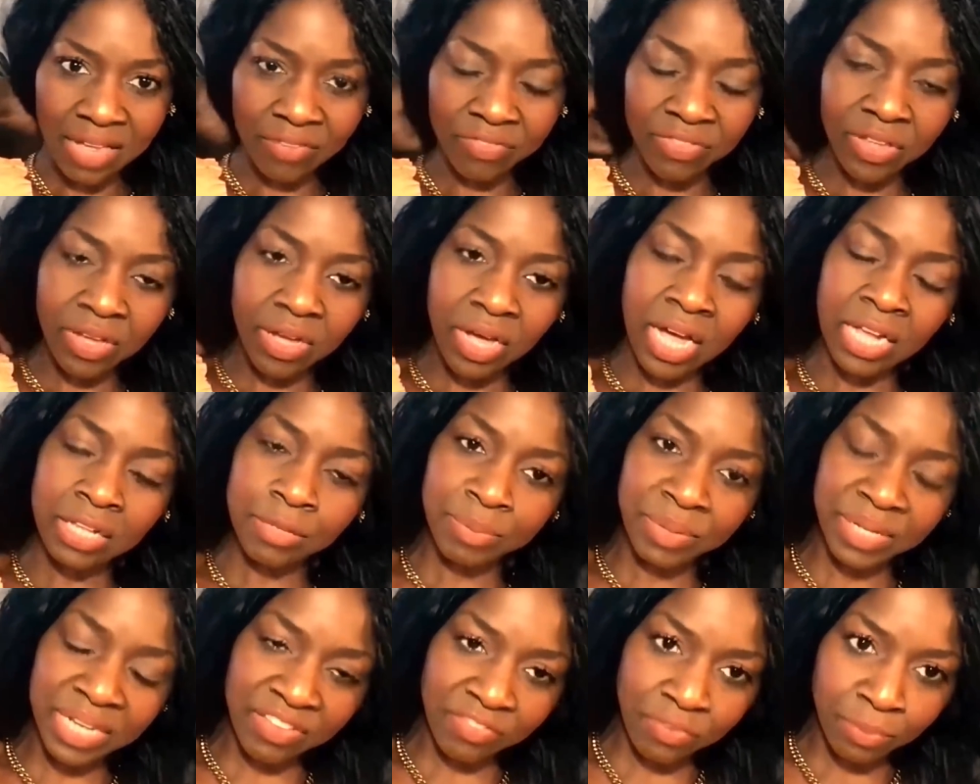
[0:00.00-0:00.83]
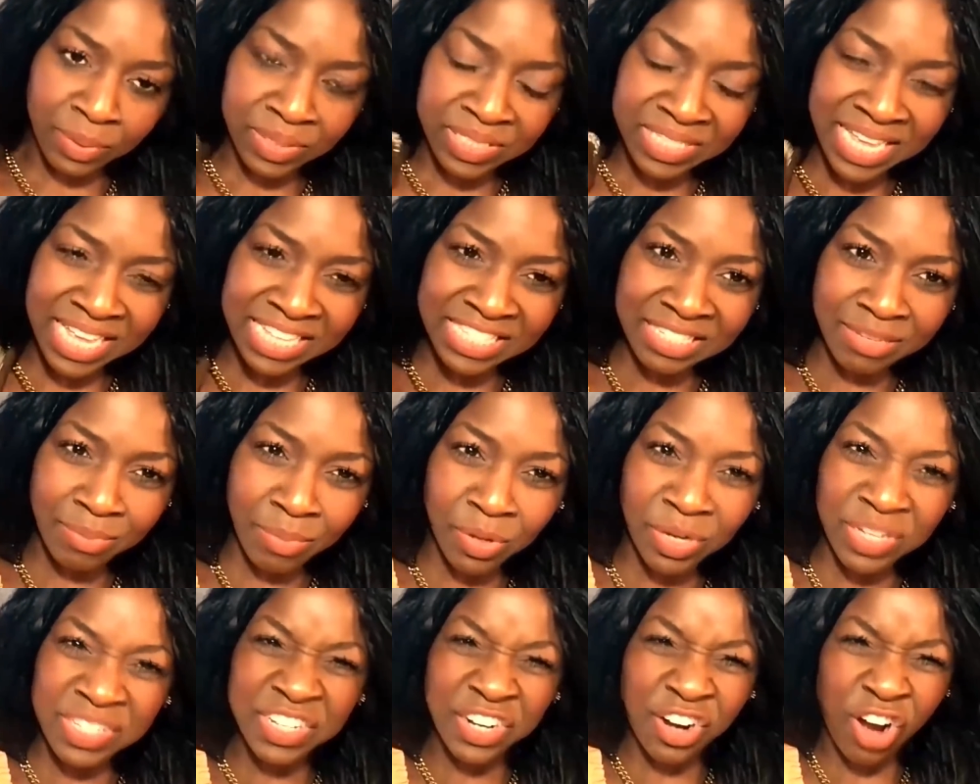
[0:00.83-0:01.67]
of the unbelievable
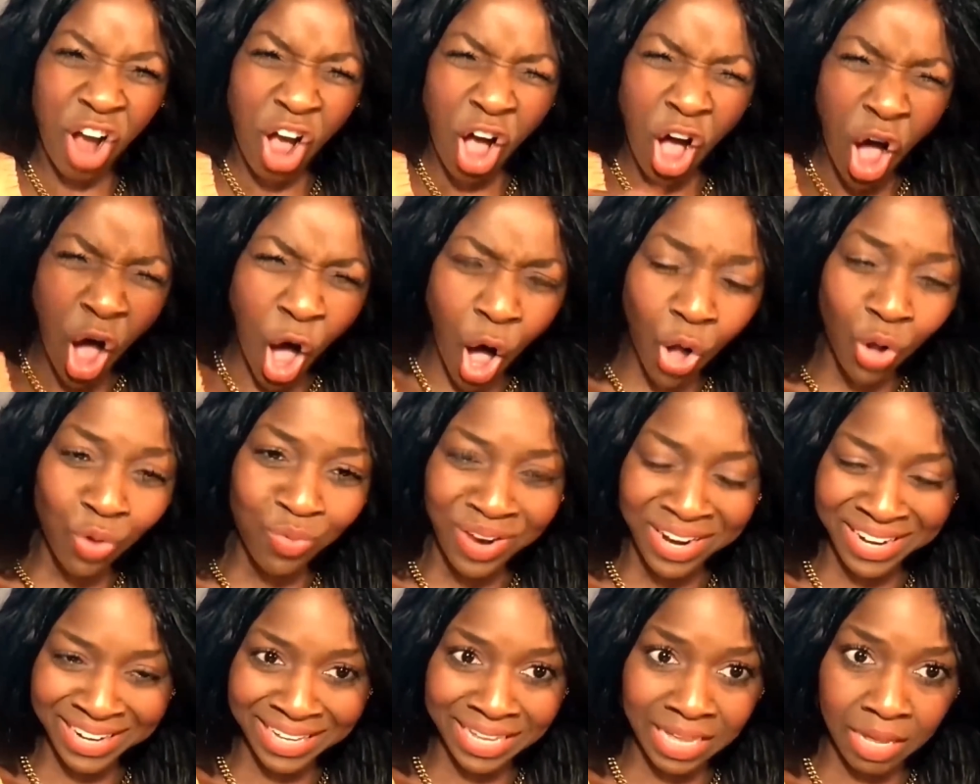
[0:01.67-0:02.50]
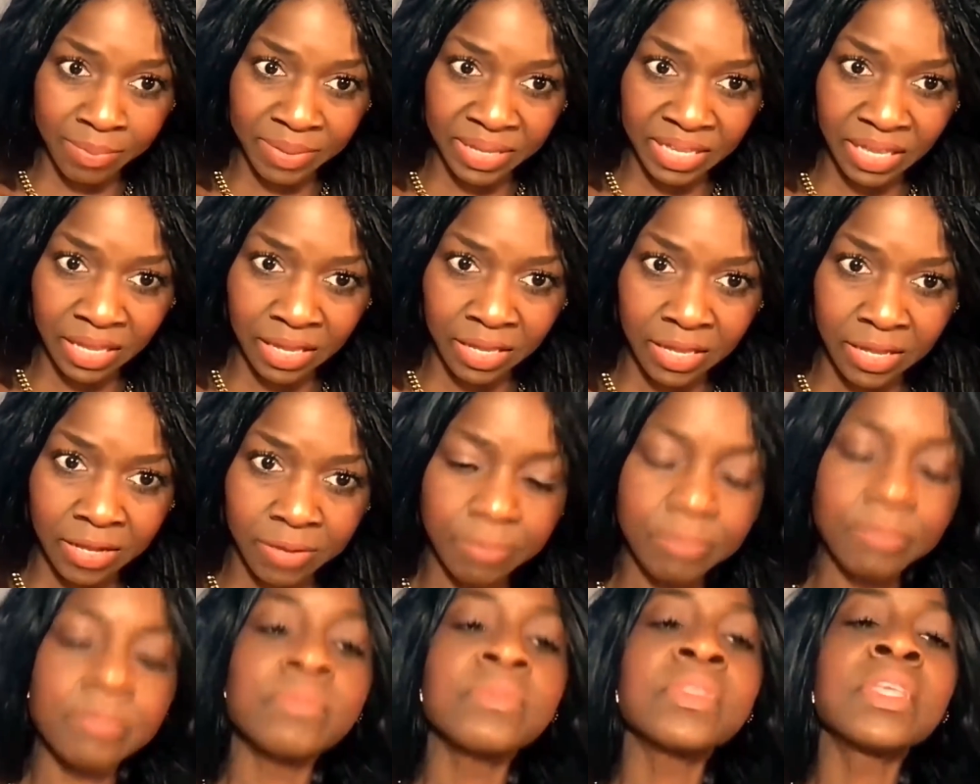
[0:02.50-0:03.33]
testimonies that are already coming
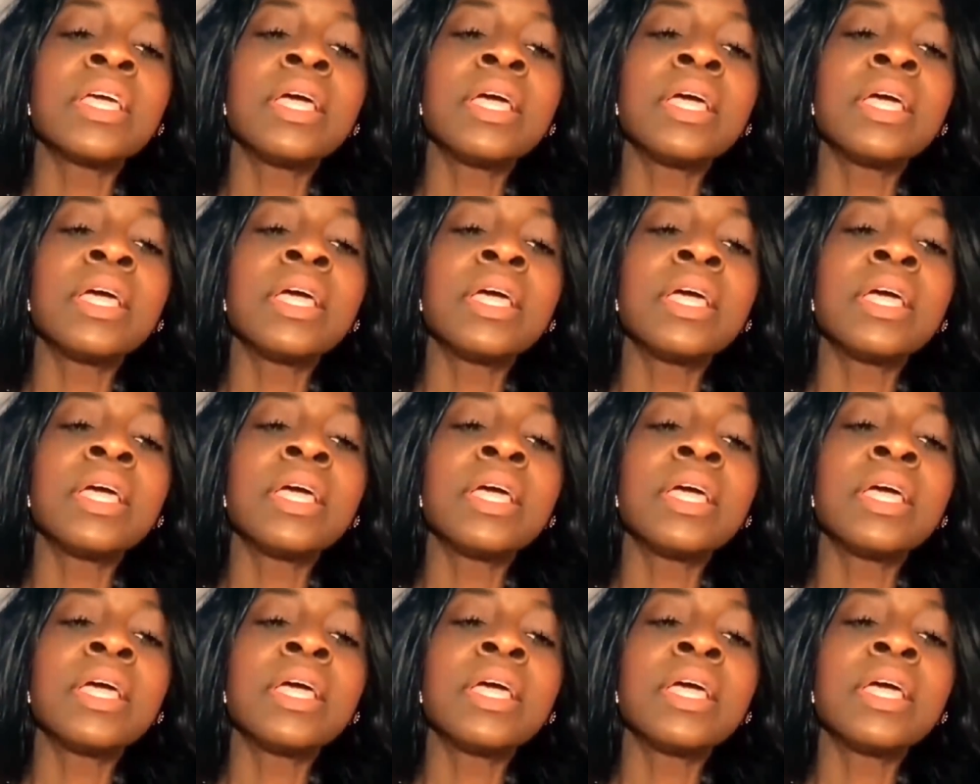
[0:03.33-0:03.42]
in